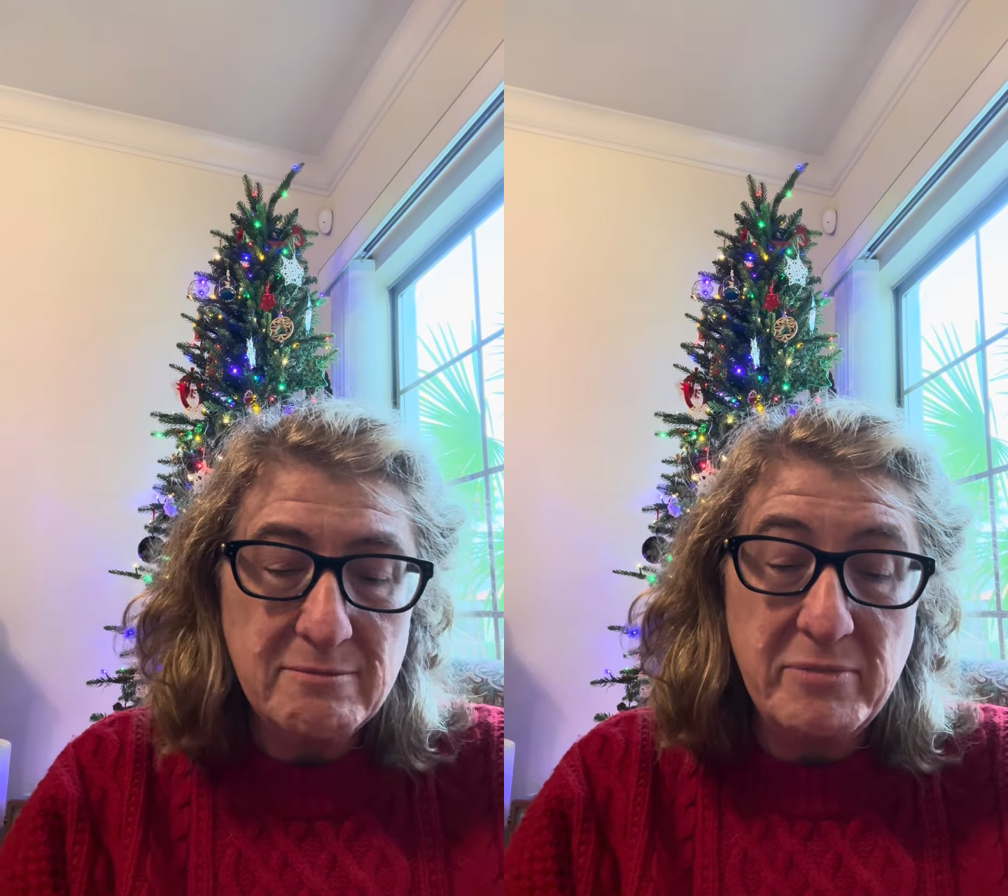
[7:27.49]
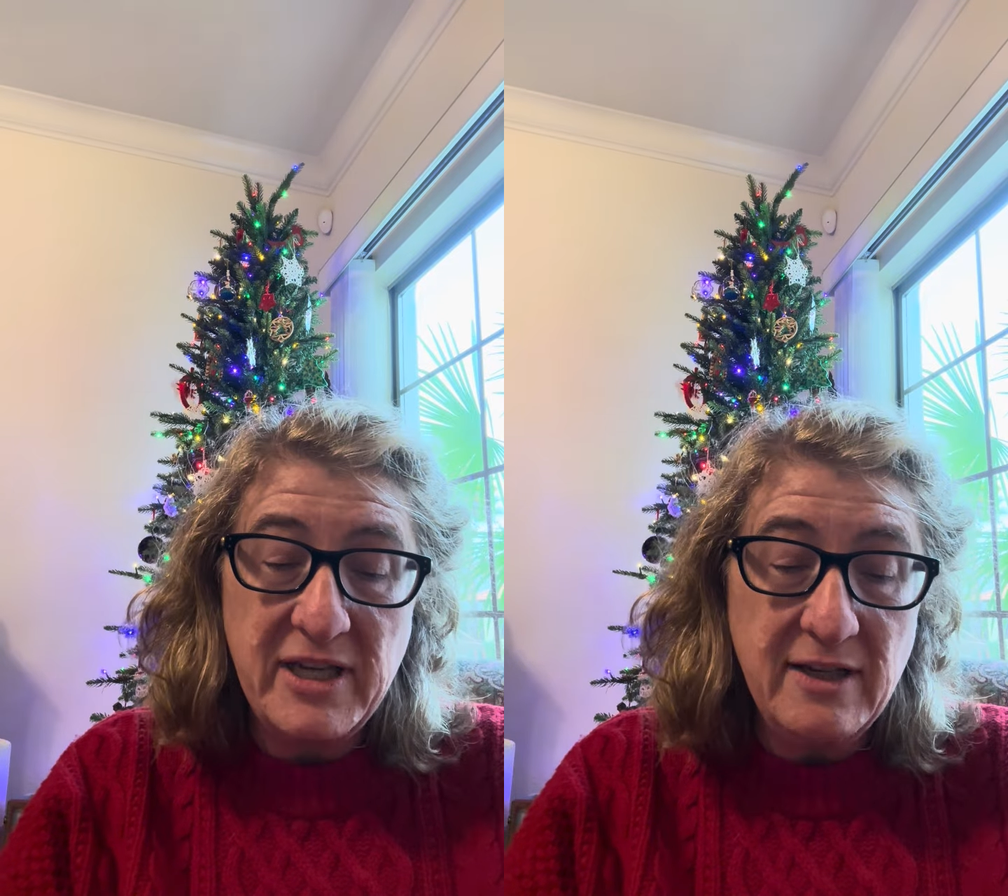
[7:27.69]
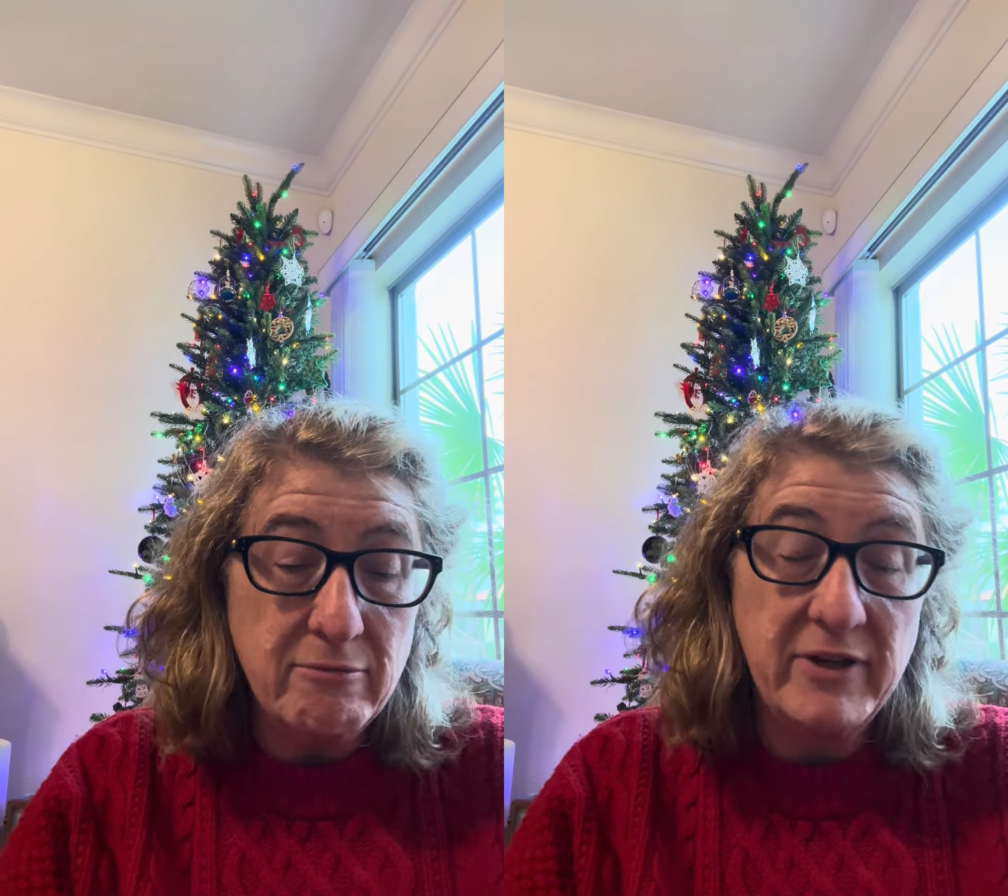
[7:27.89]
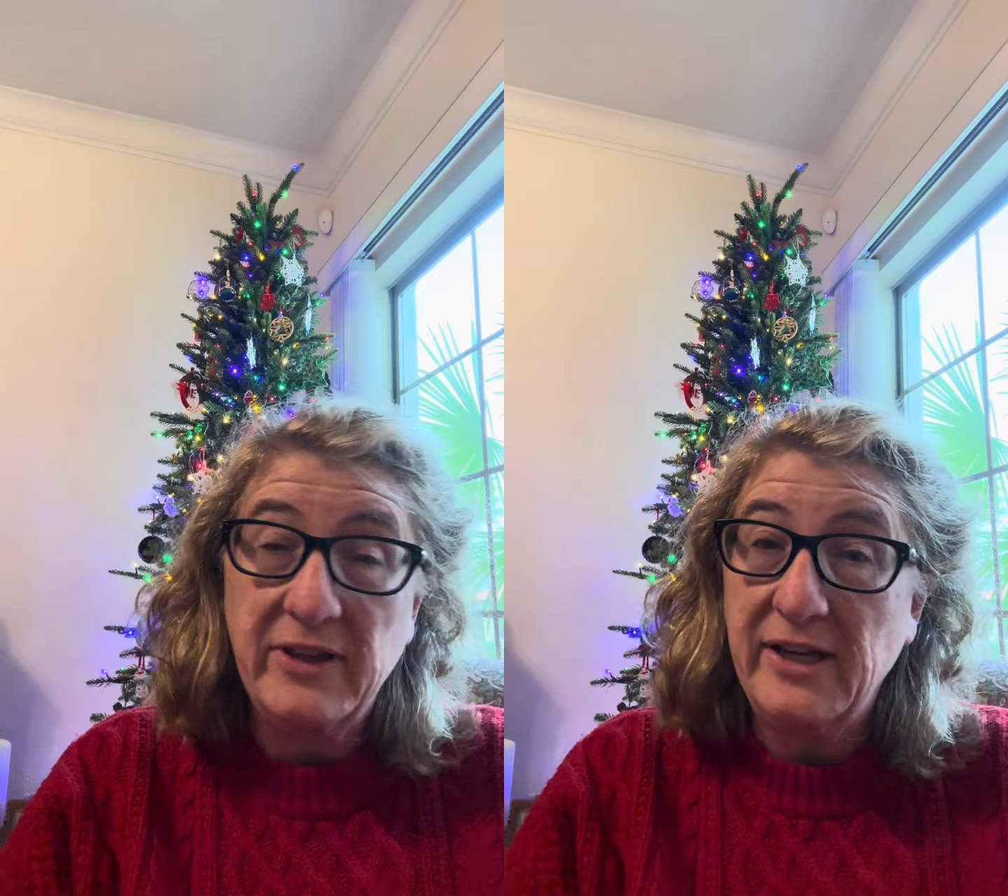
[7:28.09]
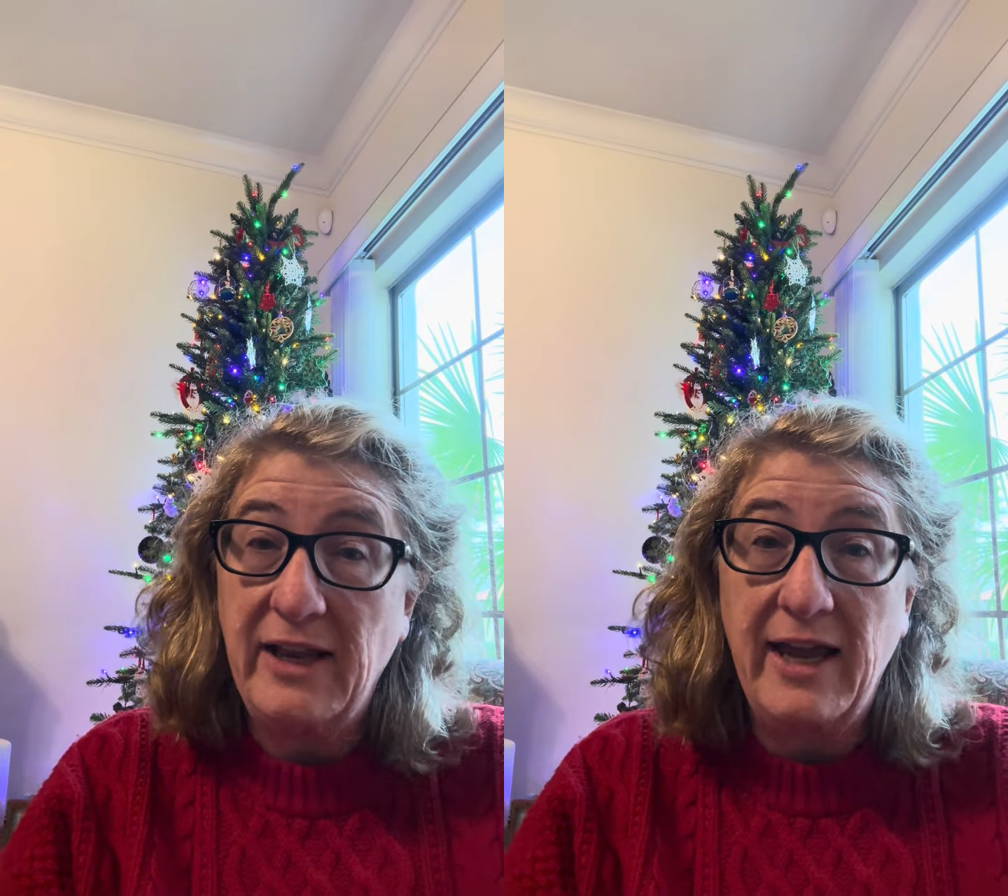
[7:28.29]
B
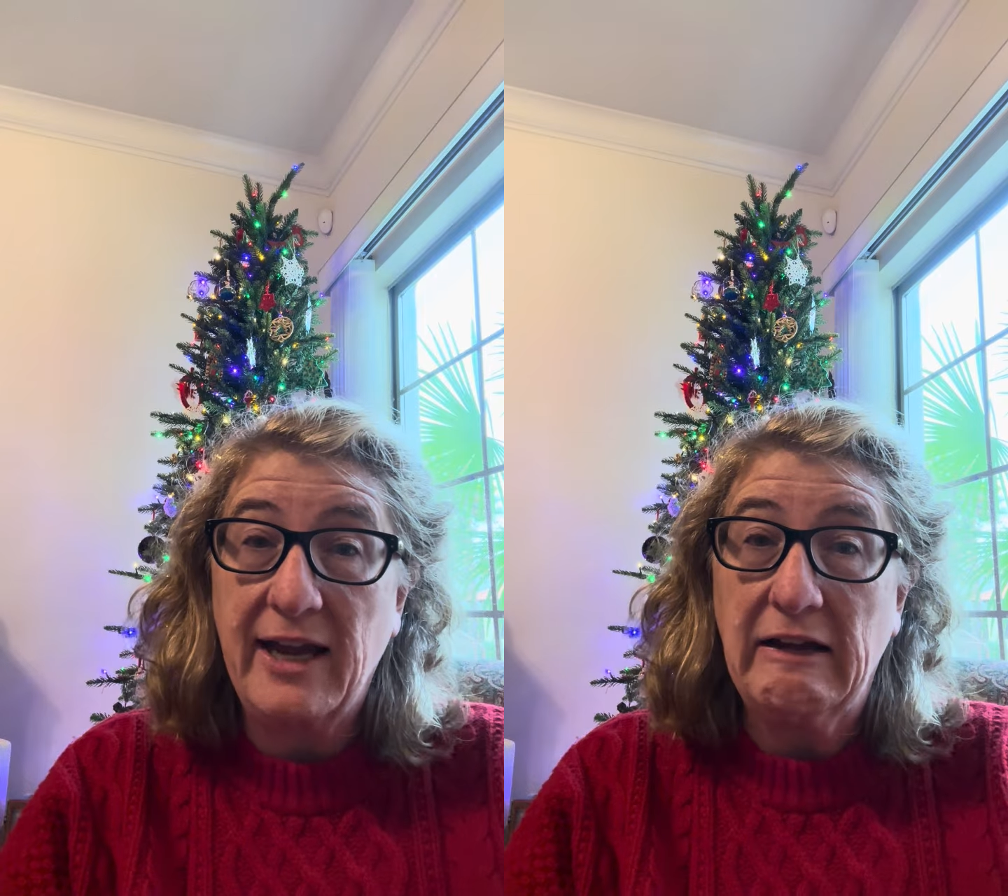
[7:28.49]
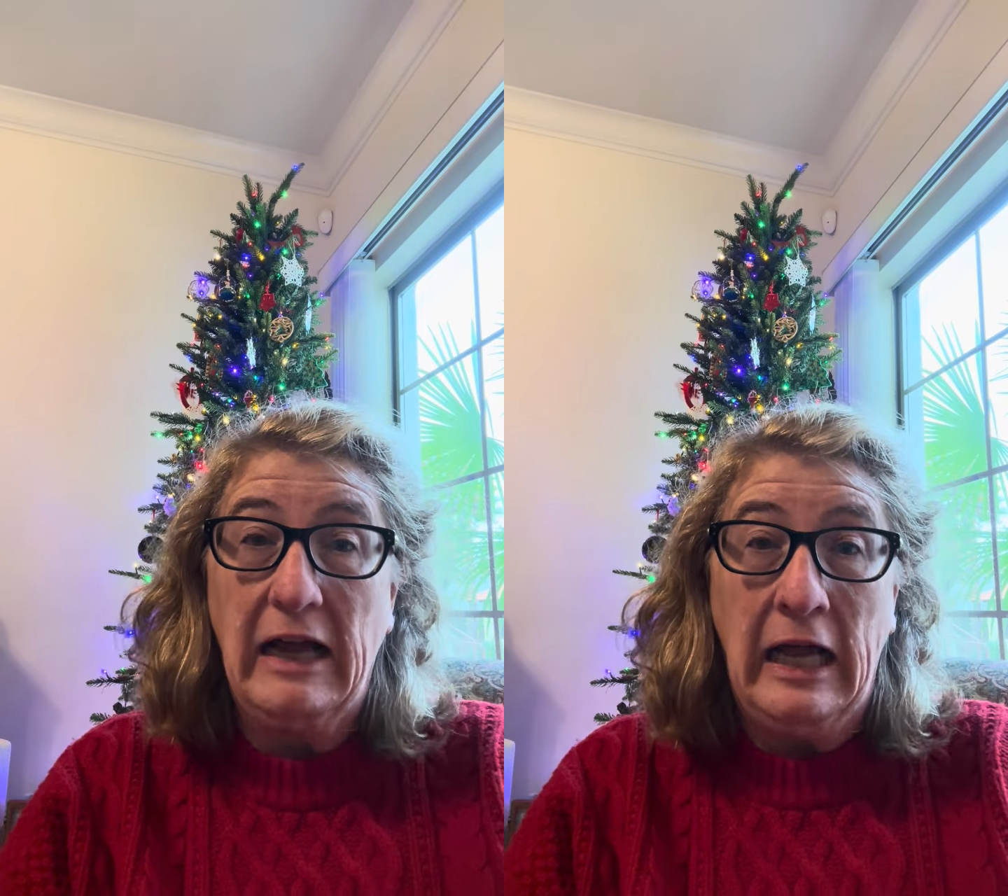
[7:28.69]
really like.